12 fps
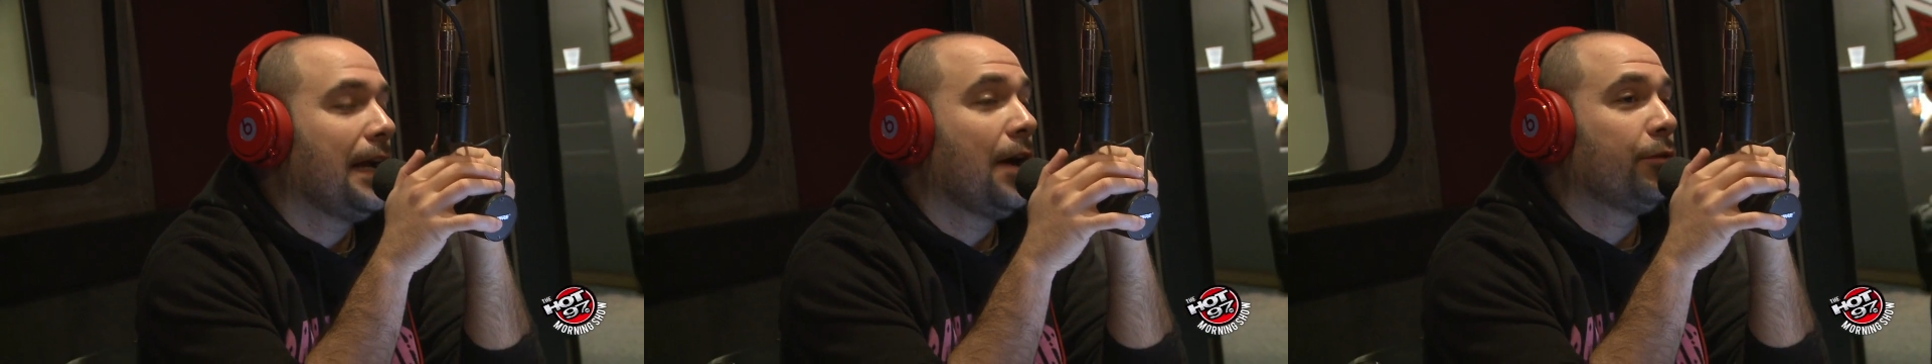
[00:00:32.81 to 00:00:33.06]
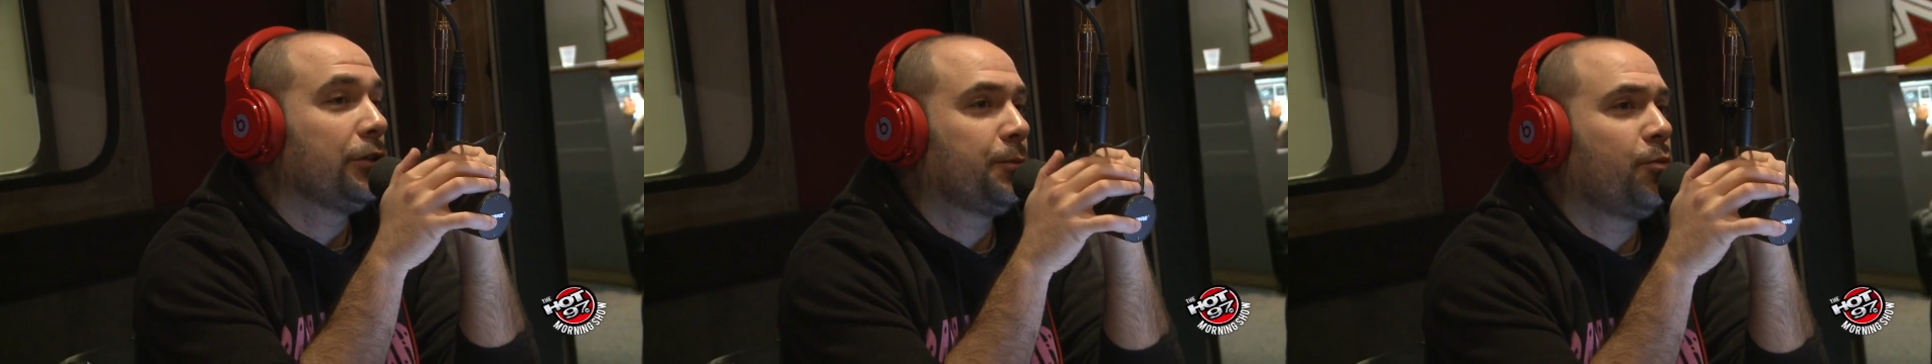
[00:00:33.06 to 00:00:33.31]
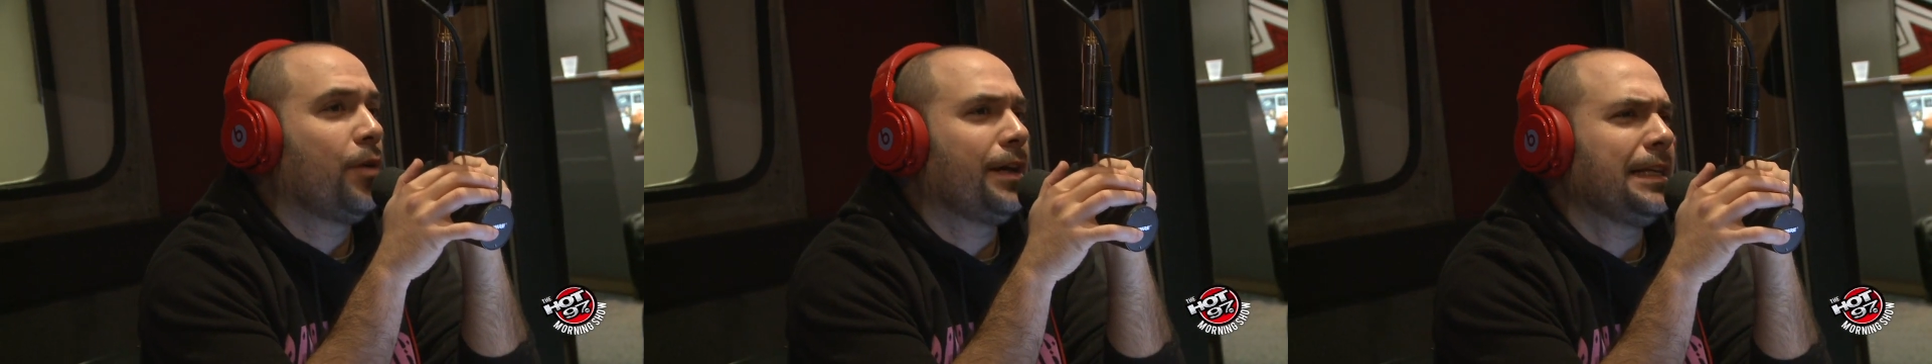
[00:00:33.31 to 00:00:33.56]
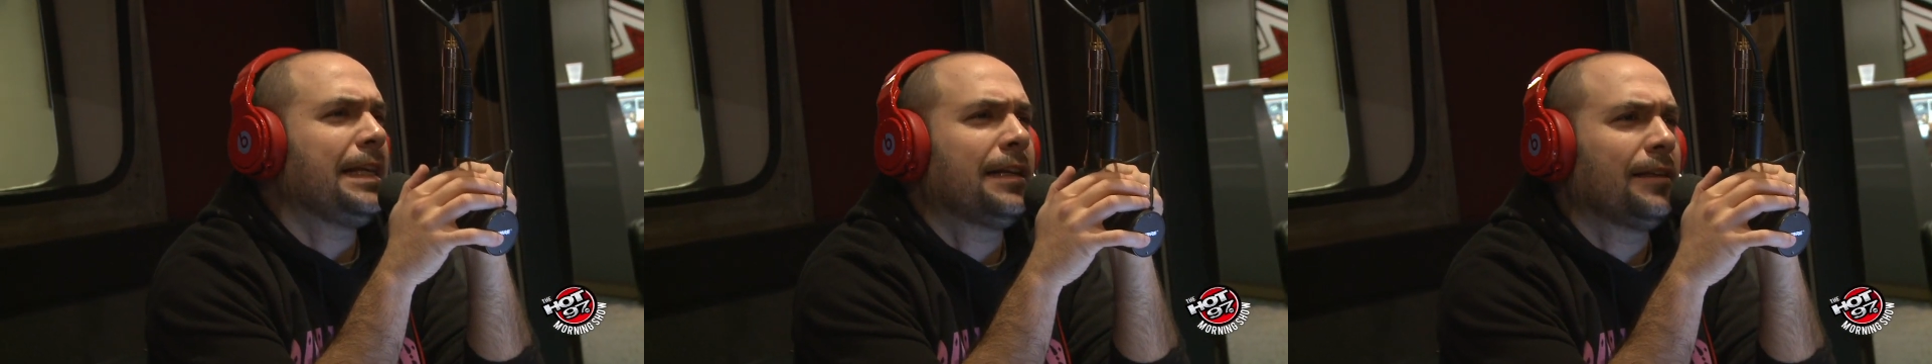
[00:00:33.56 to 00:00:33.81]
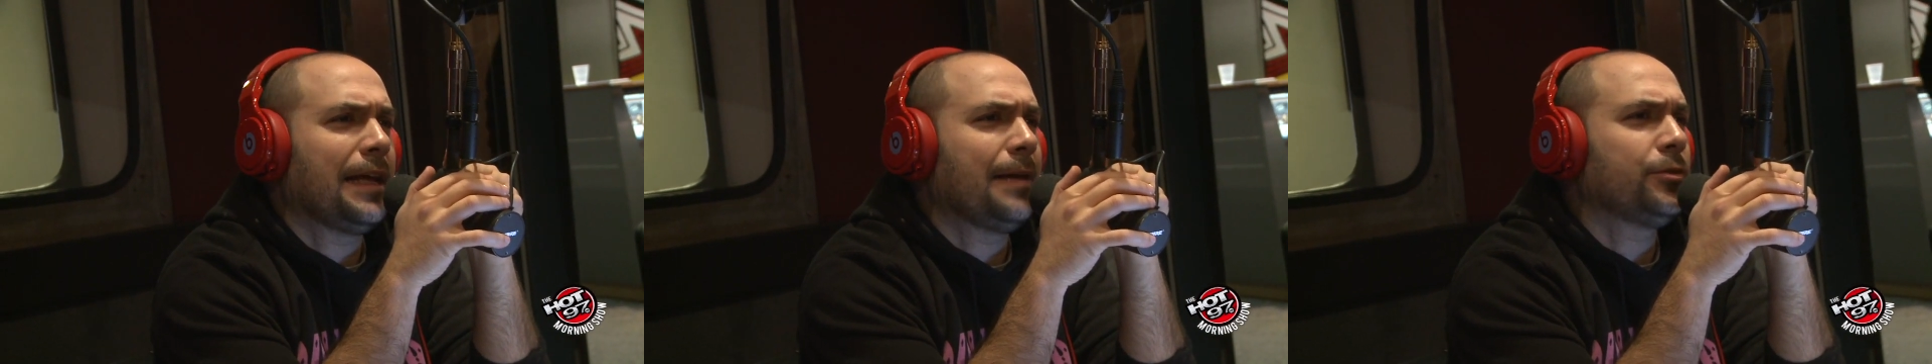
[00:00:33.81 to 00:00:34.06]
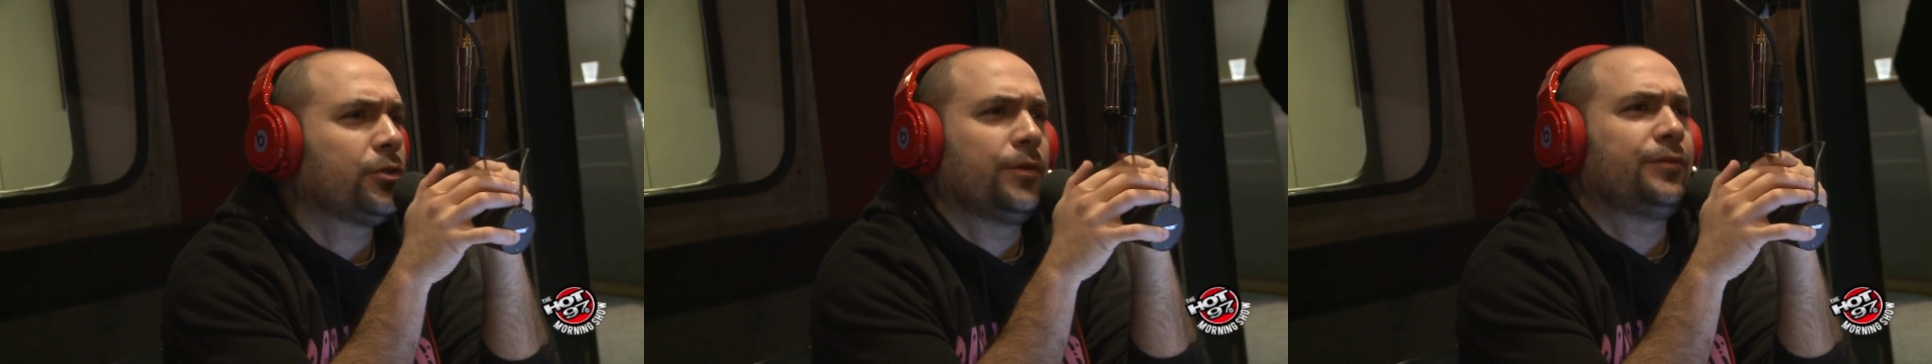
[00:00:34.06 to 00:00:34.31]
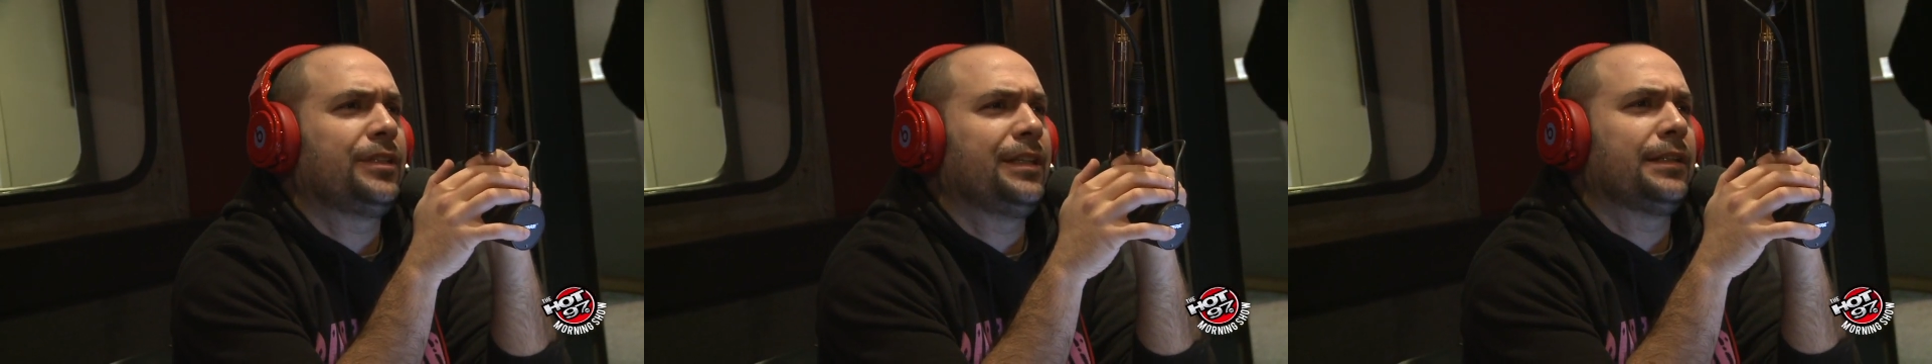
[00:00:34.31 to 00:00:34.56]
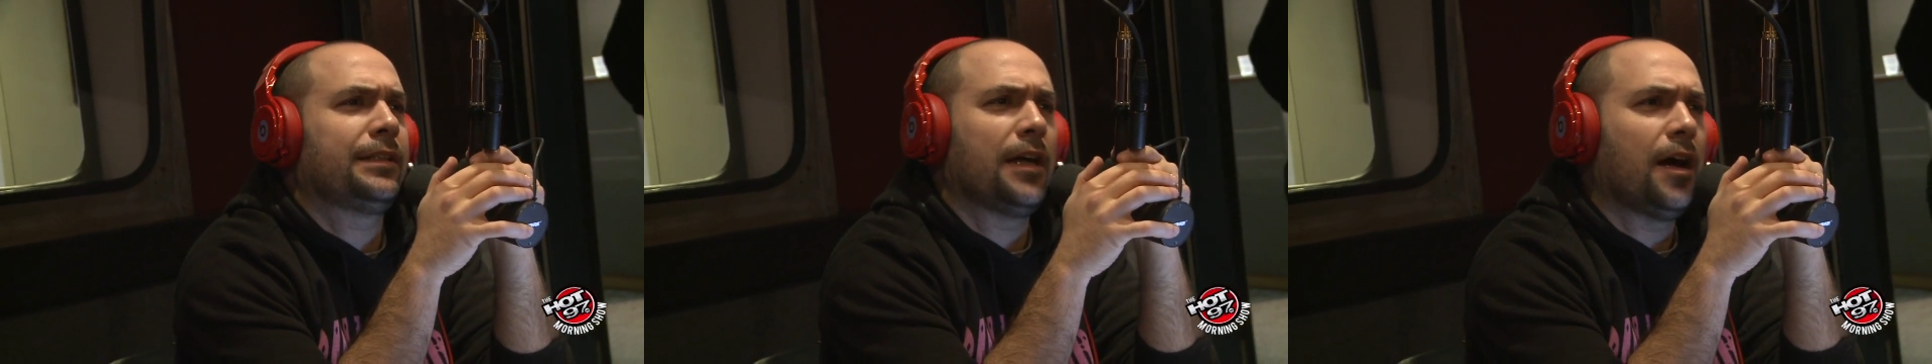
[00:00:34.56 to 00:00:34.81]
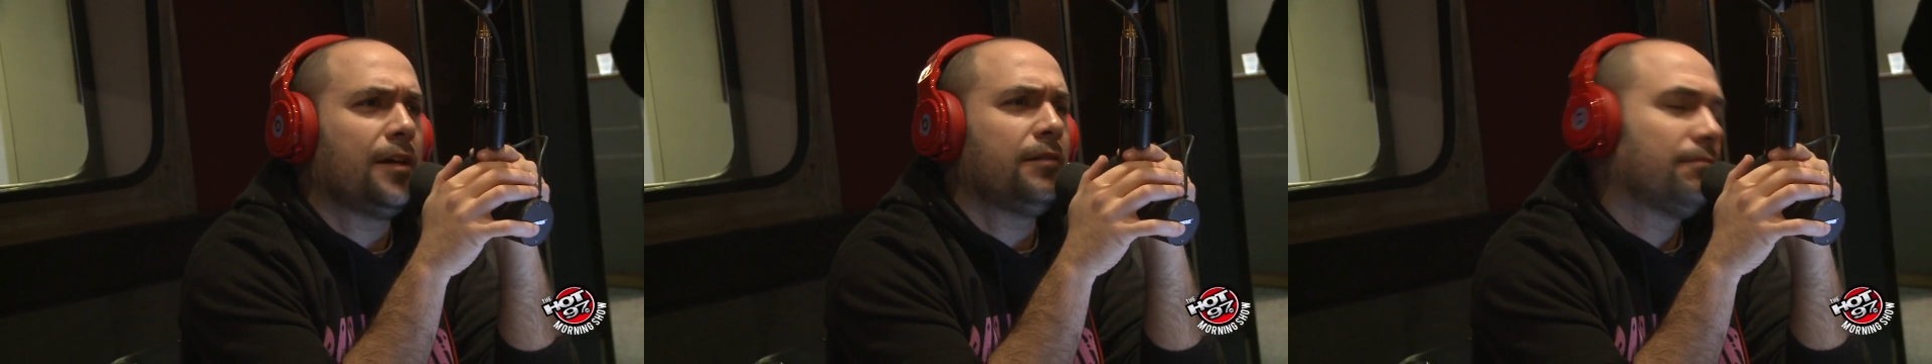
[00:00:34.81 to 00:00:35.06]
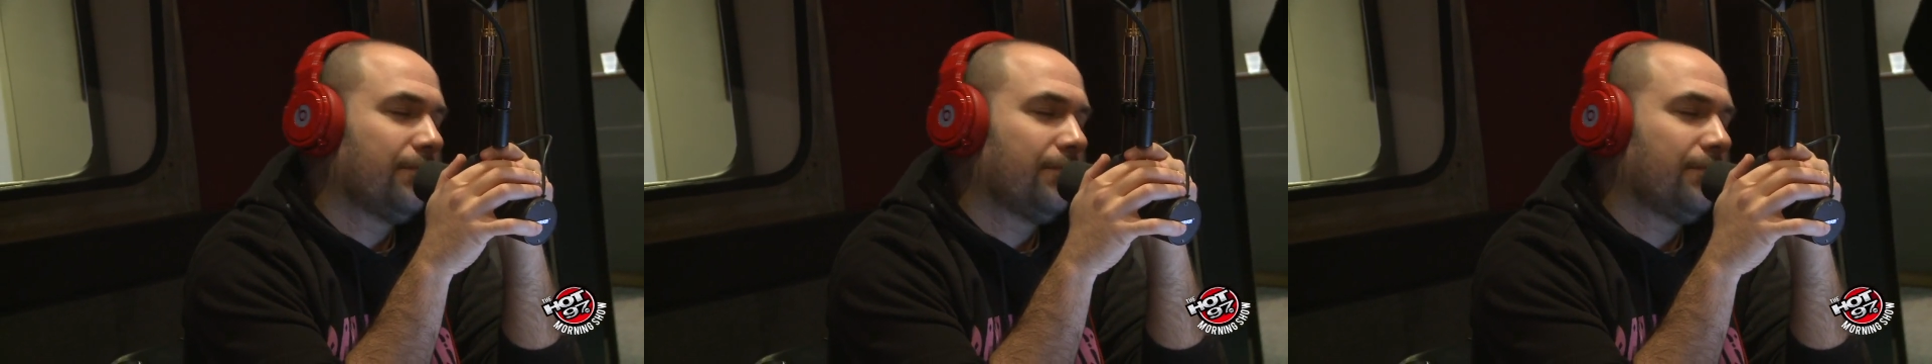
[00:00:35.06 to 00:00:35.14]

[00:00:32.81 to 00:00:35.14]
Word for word: At which point, he claims to have seen a gun.